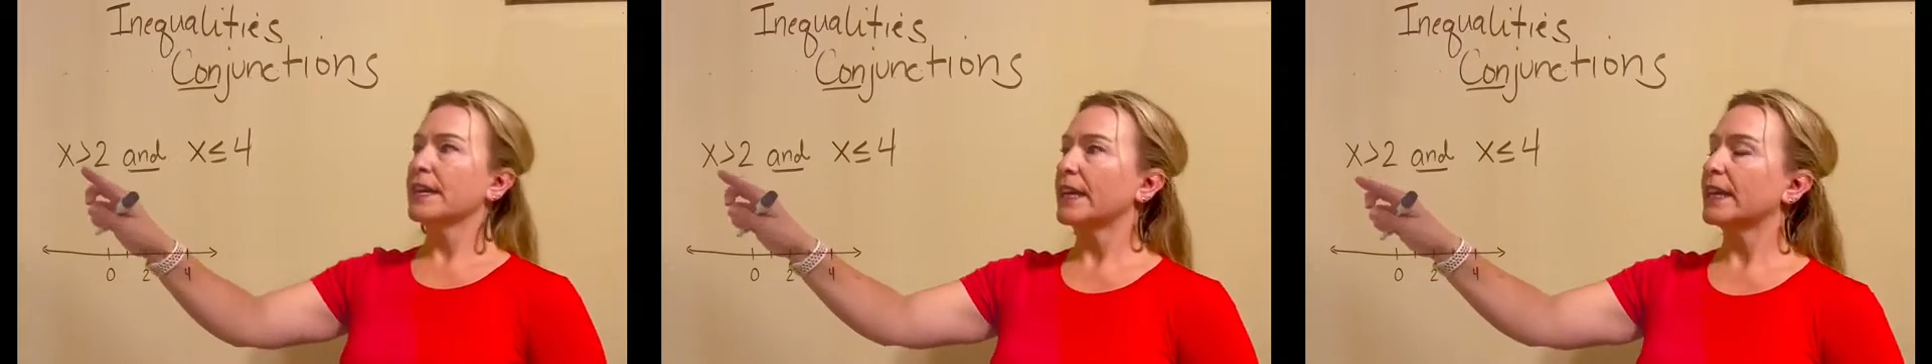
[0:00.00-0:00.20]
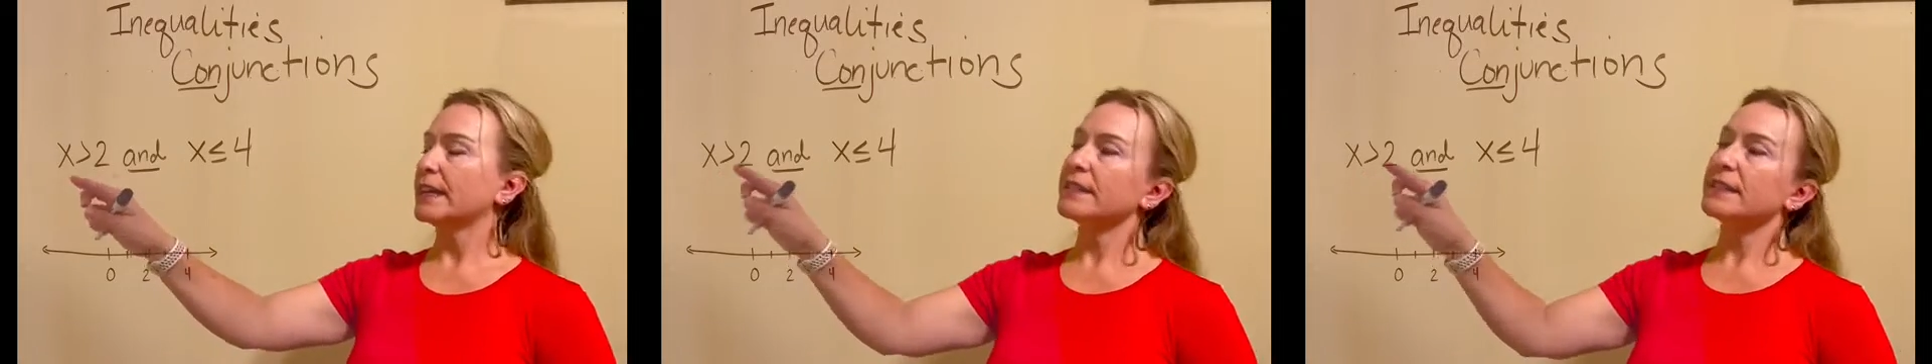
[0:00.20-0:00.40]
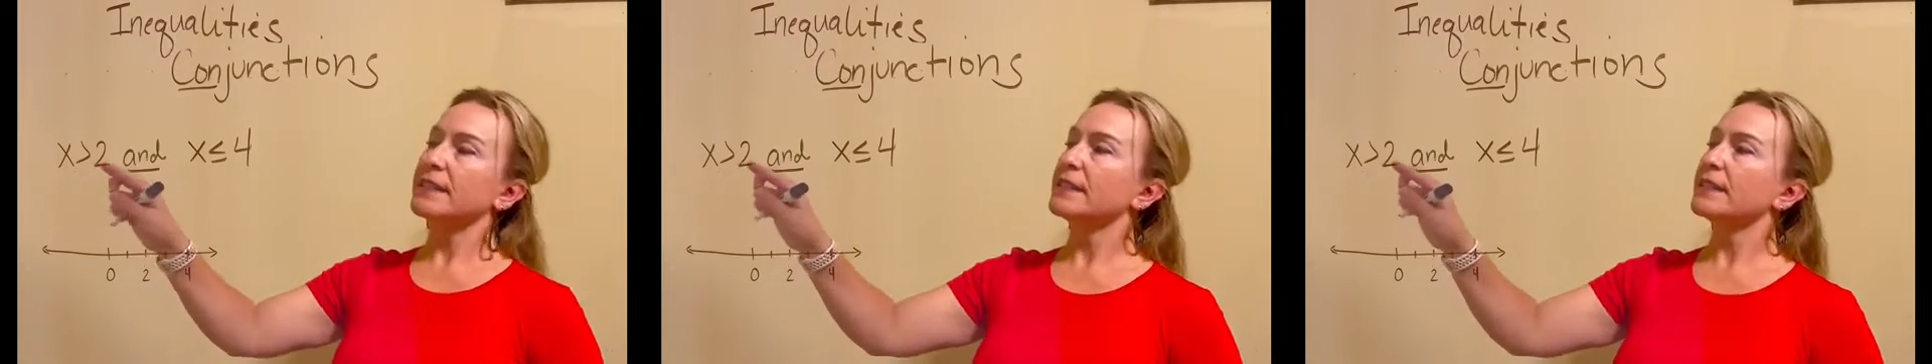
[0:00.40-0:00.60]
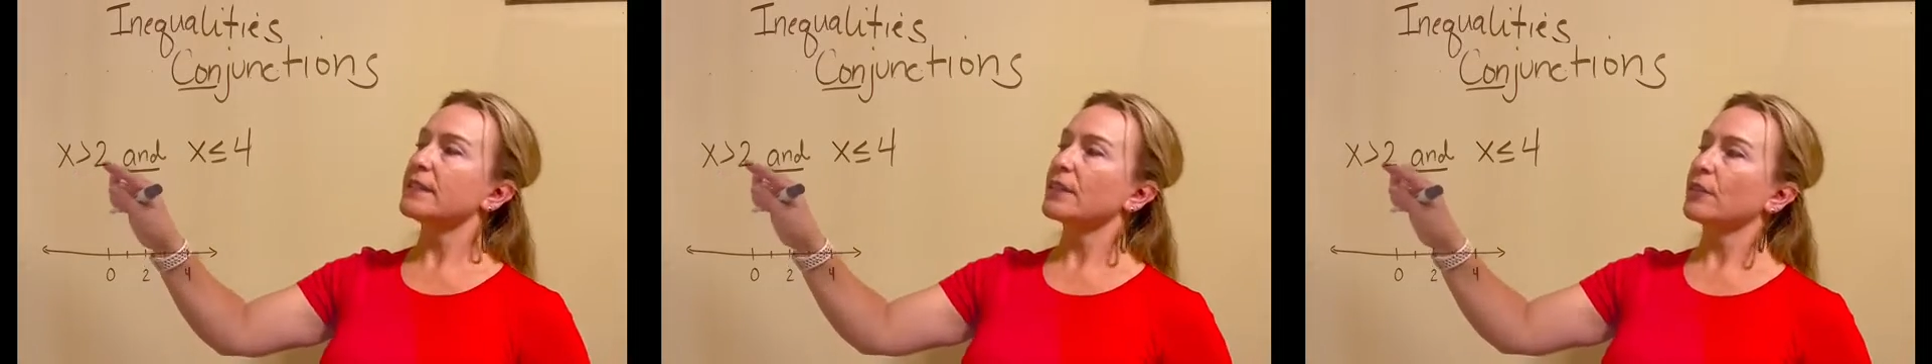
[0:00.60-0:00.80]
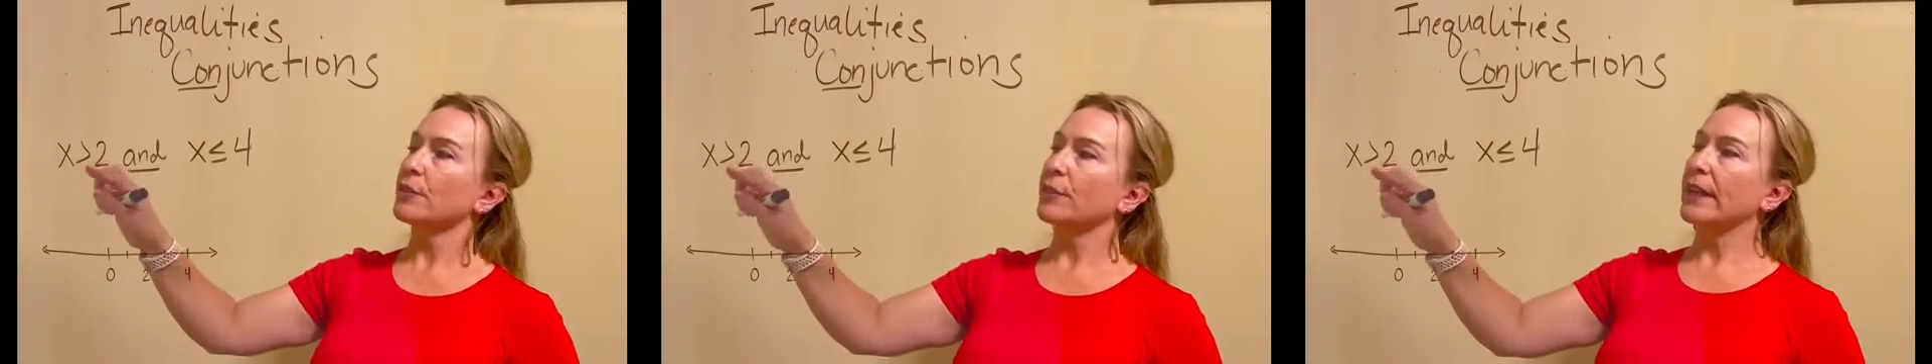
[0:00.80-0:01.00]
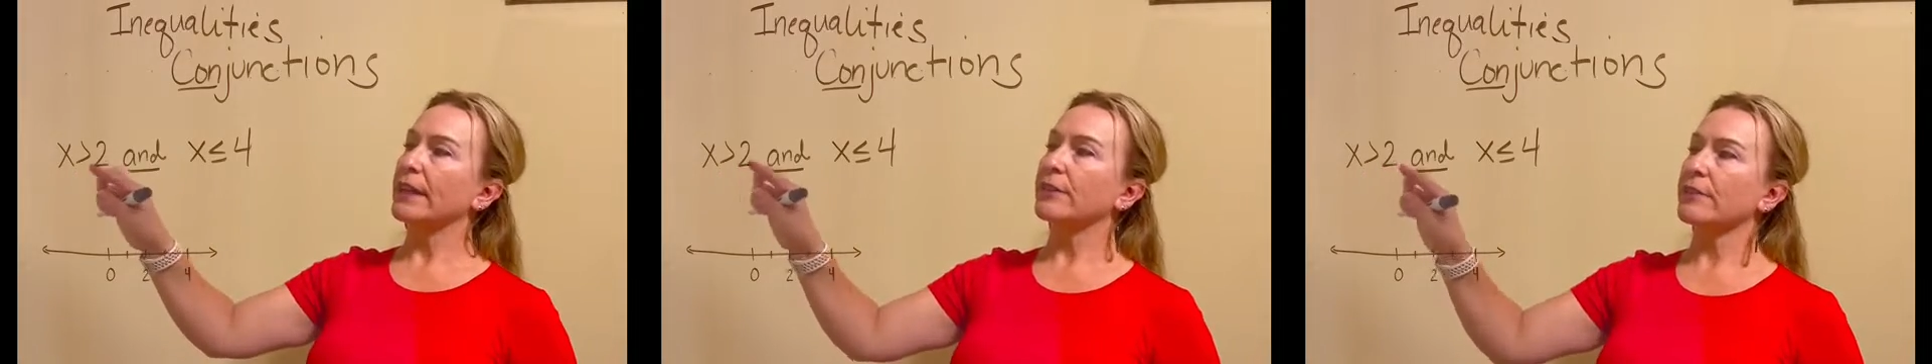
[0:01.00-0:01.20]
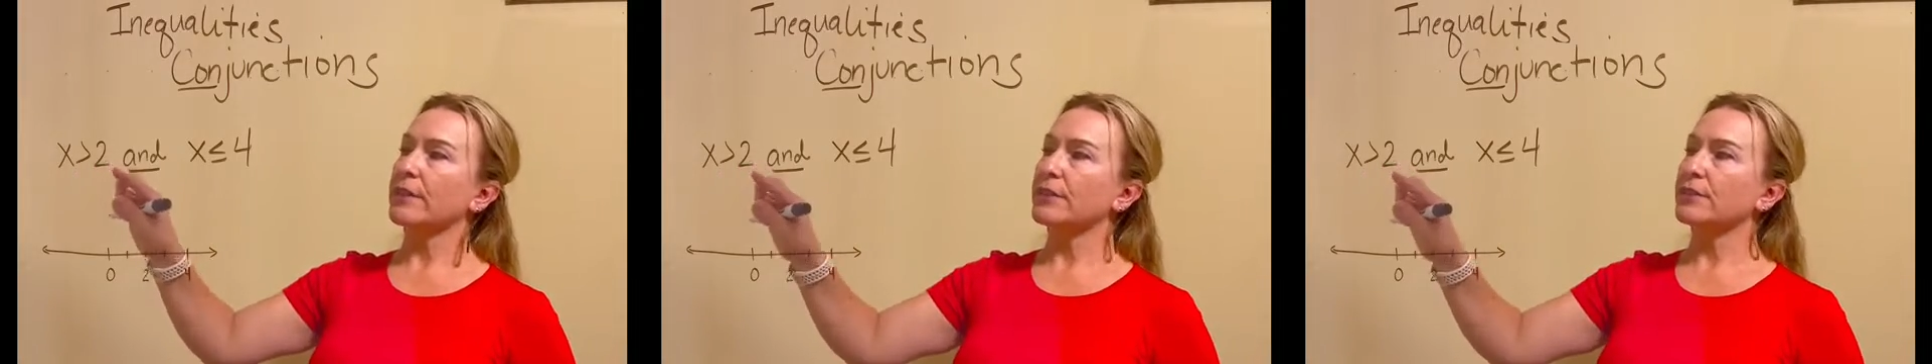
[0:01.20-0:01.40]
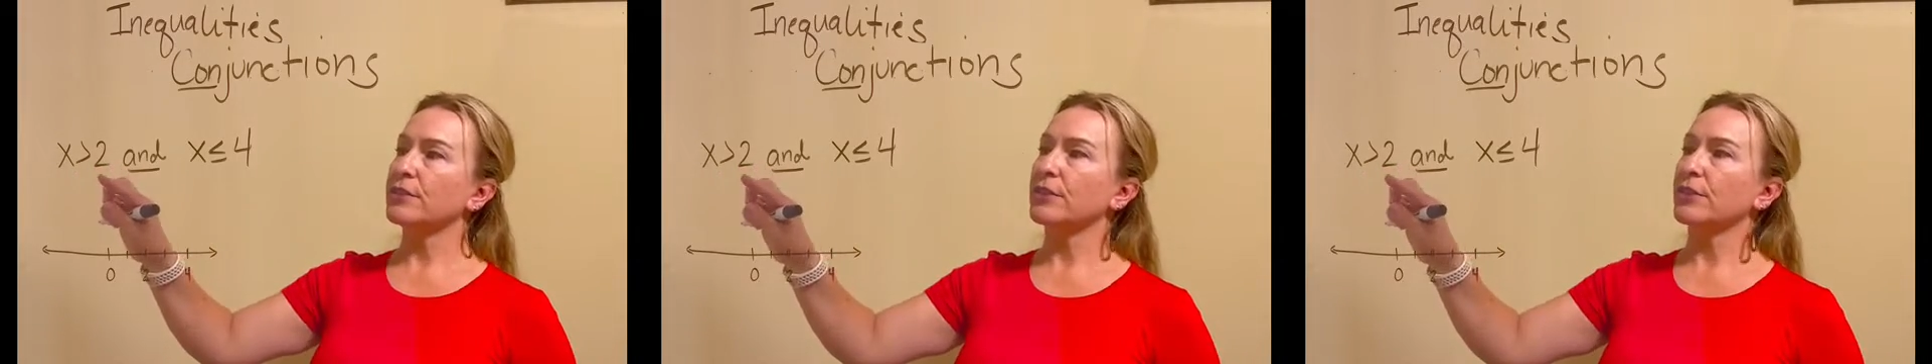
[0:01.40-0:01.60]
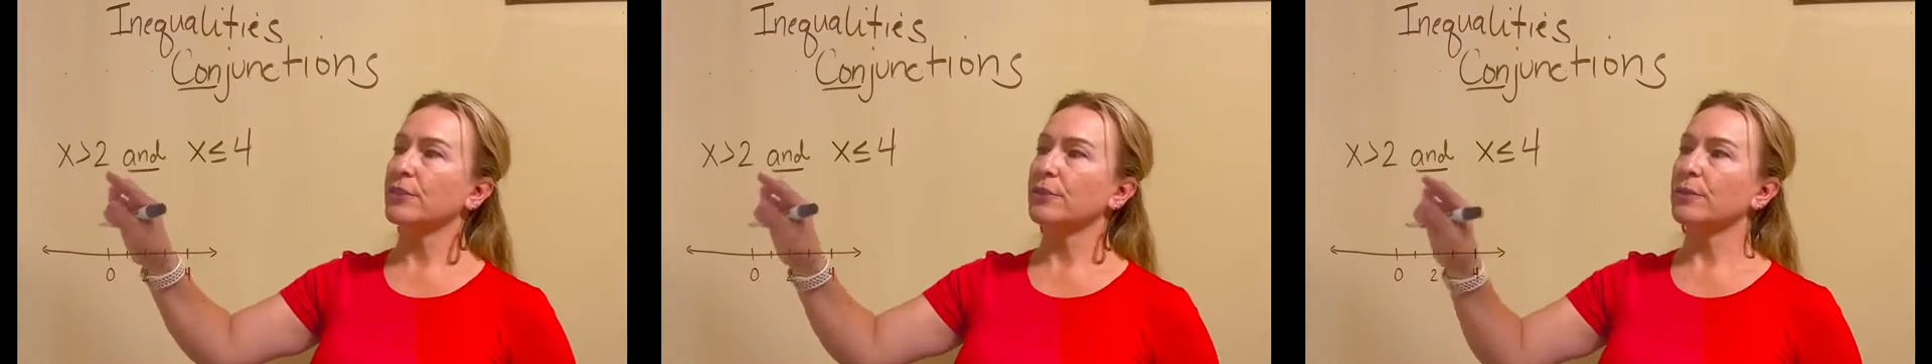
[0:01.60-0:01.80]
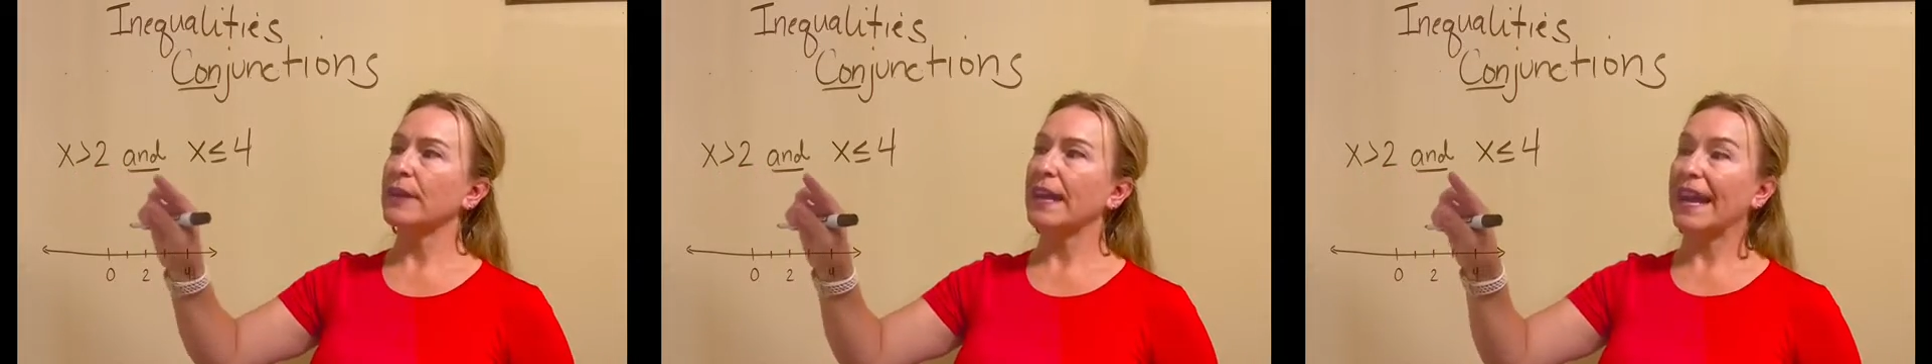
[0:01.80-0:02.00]
x is greater than
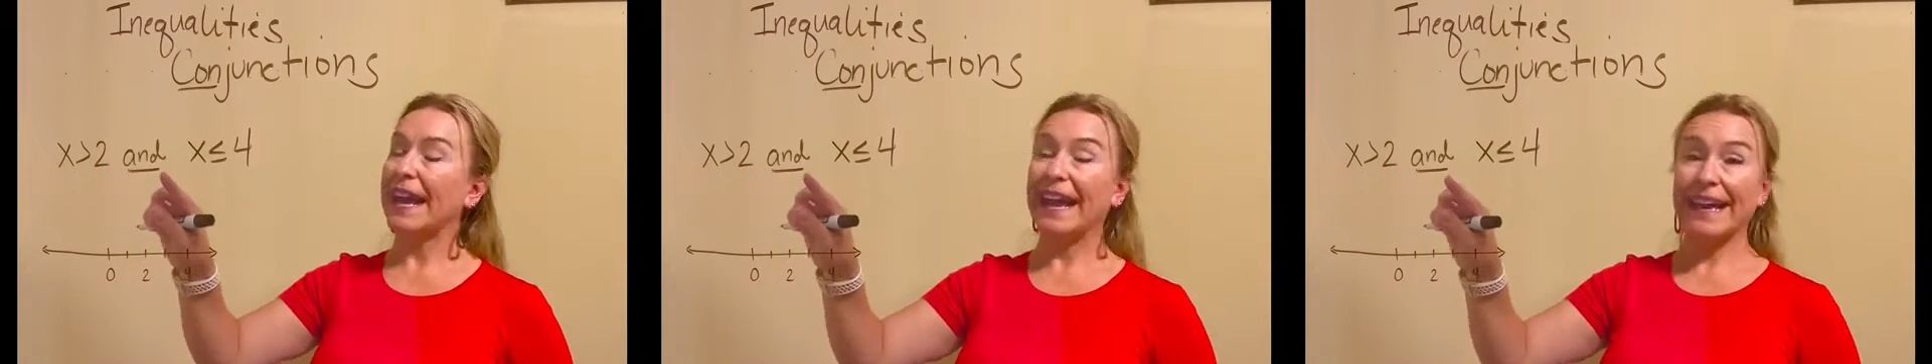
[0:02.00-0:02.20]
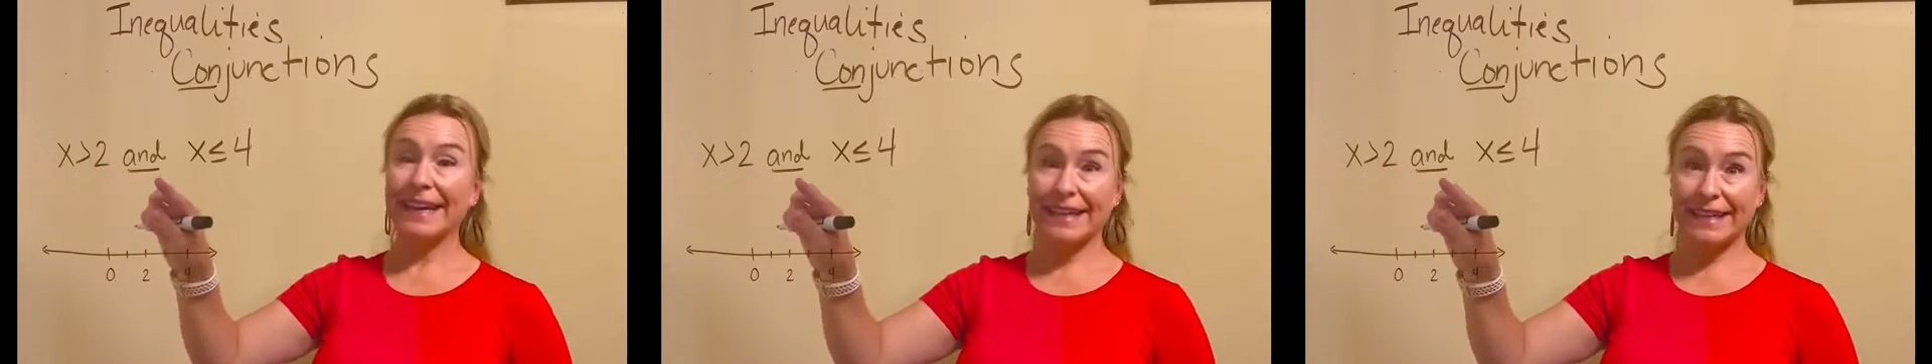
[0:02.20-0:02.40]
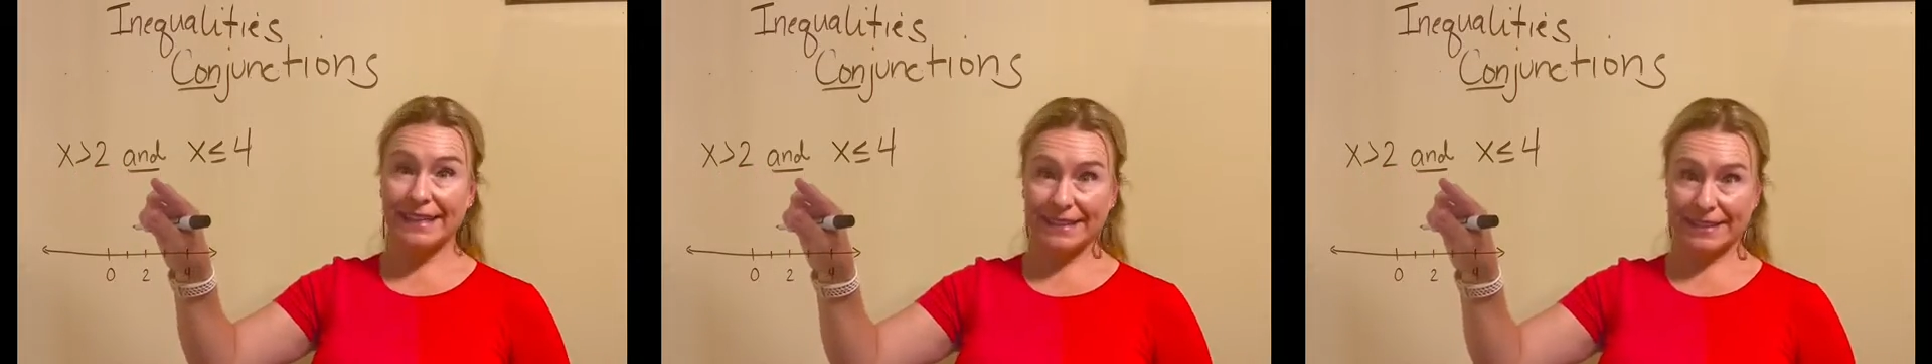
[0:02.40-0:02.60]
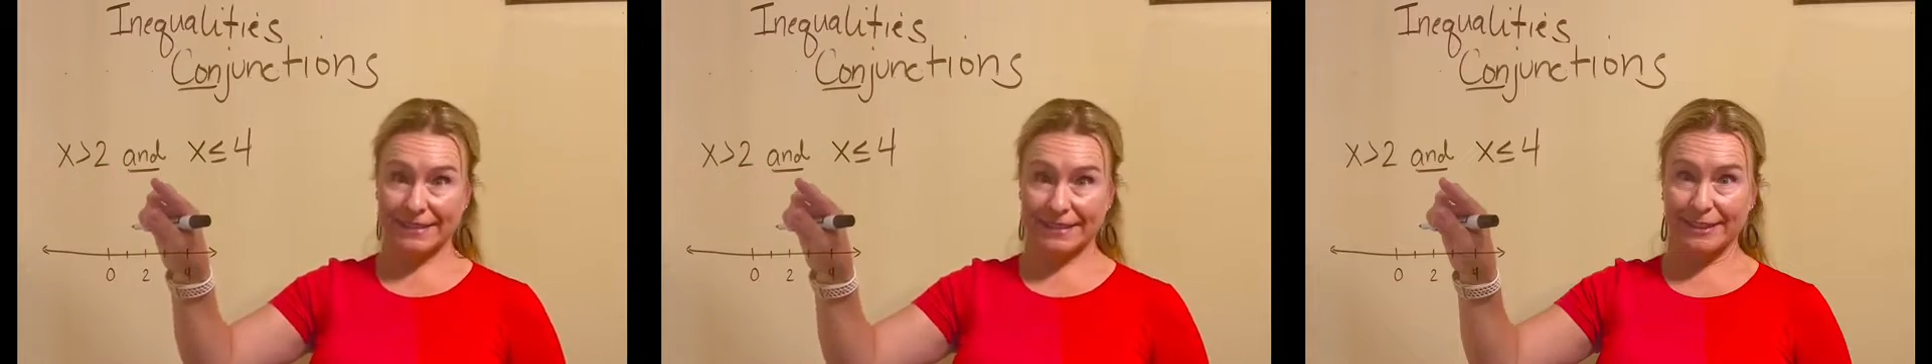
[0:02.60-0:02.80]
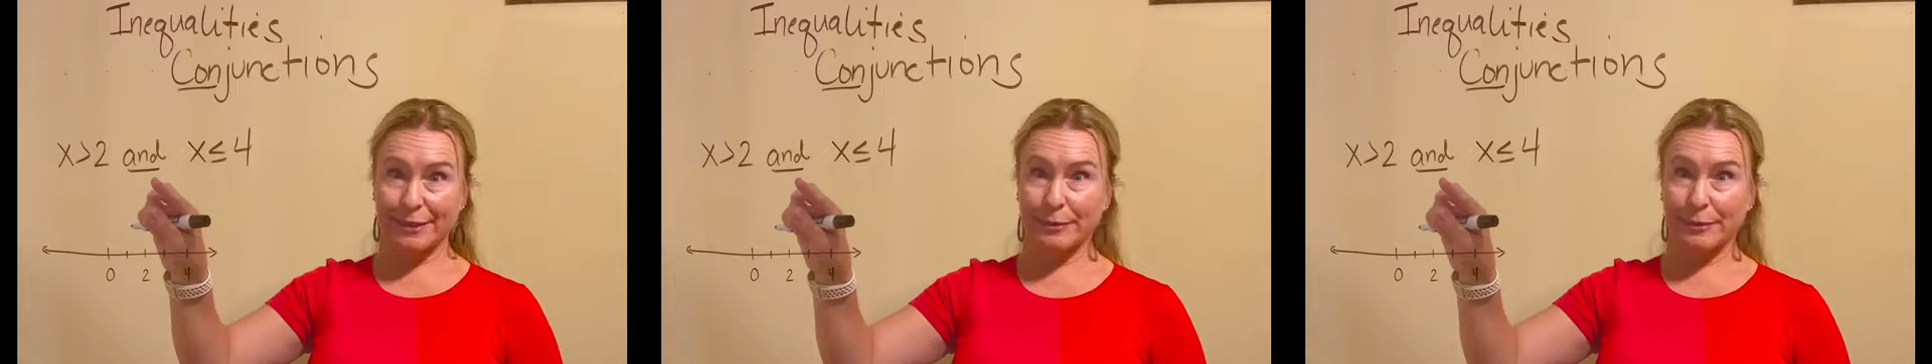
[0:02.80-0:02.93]
2 and,